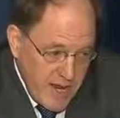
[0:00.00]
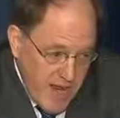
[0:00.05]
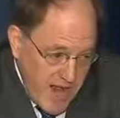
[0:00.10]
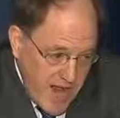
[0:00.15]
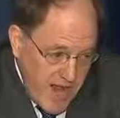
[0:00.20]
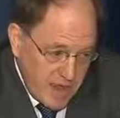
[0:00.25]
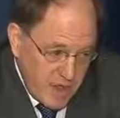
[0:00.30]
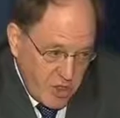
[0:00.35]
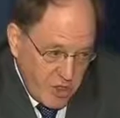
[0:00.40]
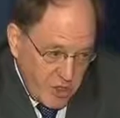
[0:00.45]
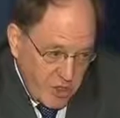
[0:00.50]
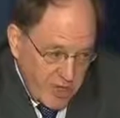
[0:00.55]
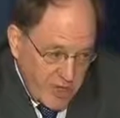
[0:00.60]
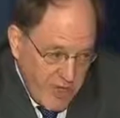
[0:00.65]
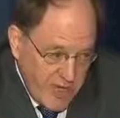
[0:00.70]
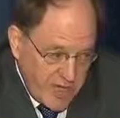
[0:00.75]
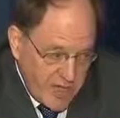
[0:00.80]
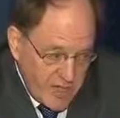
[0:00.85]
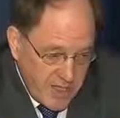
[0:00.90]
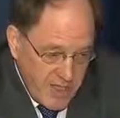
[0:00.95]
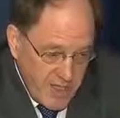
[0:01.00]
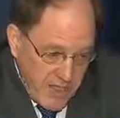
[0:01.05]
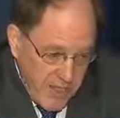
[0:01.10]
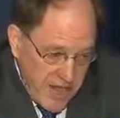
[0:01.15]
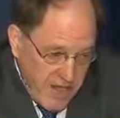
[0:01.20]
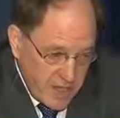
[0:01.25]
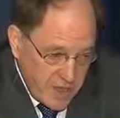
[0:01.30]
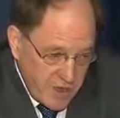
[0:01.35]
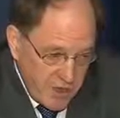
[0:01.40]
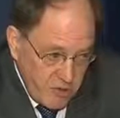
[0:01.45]
national banks and
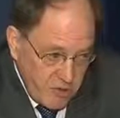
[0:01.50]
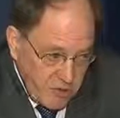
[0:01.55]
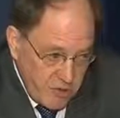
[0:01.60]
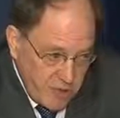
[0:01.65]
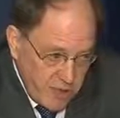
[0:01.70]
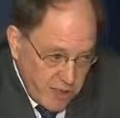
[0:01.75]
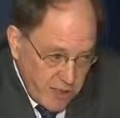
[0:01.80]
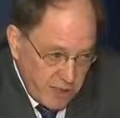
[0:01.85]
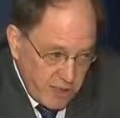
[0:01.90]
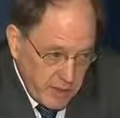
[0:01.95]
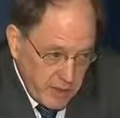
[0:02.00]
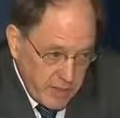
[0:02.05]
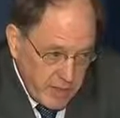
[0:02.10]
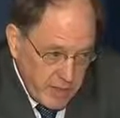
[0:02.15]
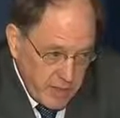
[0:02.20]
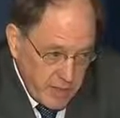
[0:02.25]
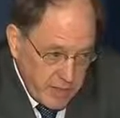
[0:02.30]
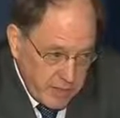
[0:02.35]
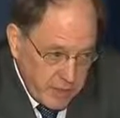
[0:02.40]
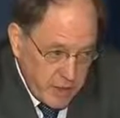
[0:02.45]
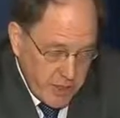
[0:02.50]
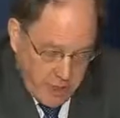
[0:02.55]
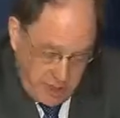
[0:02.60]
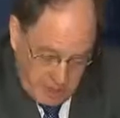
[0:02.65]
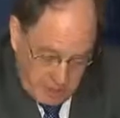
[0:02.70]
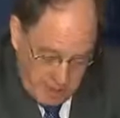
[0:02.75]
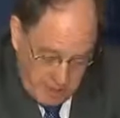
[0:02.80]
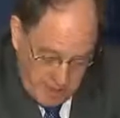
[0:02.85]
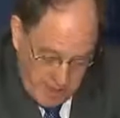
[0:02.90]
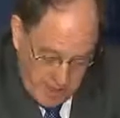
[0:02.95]
national political leaders,
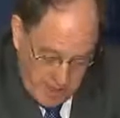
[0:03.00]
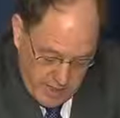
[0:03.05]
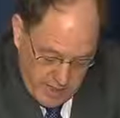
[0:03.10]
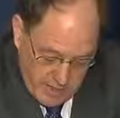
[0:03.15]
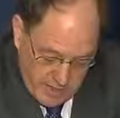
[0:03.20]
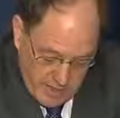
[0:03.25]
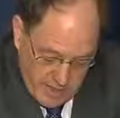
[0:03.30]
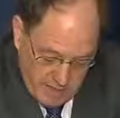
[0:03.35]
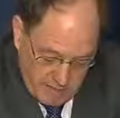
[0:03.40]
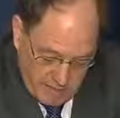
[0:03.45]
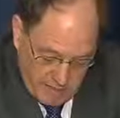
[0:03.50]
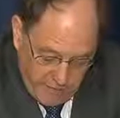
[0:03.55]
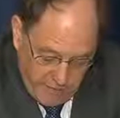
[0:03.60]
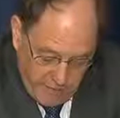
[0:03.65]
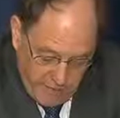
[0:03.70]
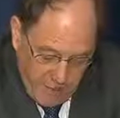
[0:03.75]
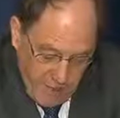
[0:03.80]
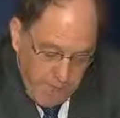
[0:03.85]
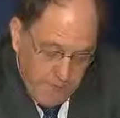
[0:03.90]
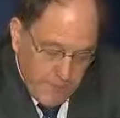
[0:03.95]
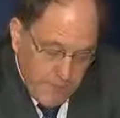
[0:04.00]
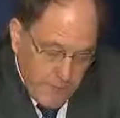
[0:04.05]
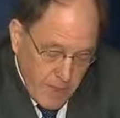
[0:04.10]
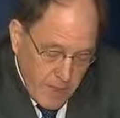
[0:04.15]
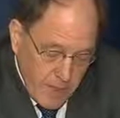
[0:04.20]
particularly in the south of Europe.